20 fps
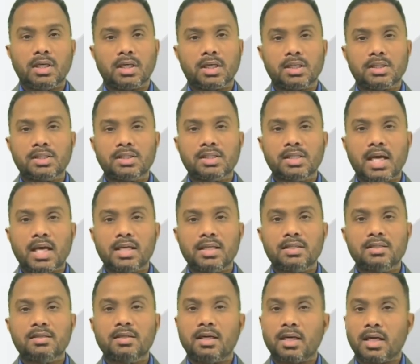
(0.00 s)

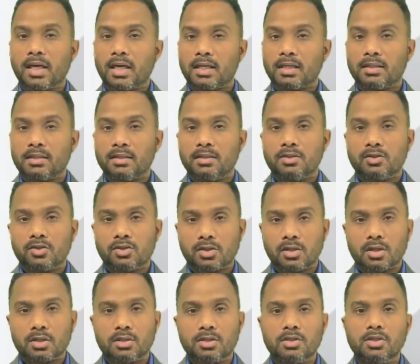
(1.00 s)
concise and
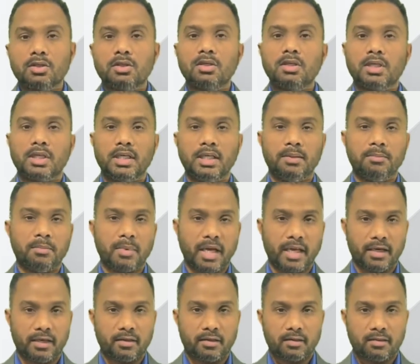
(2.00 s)
structured in
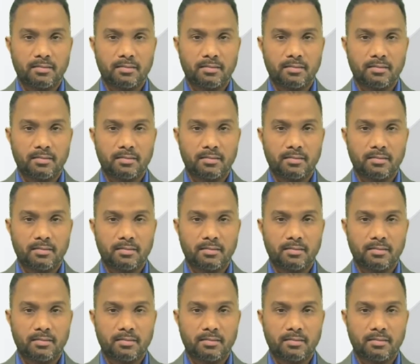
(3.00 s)
manner.